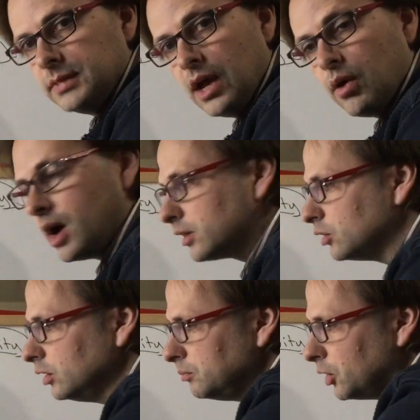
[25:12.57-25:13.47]
Now I
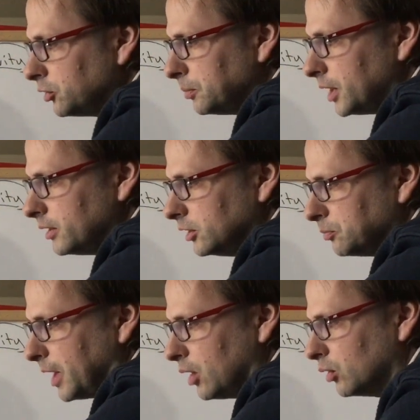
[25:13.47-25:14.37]
could multiply these
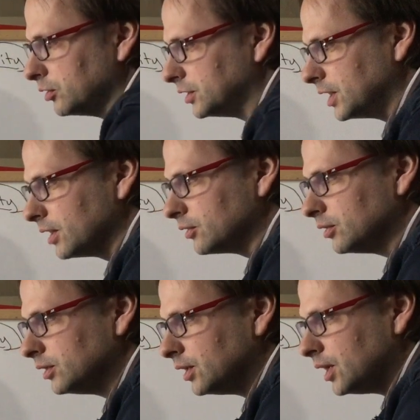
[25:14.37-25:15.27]
powers together,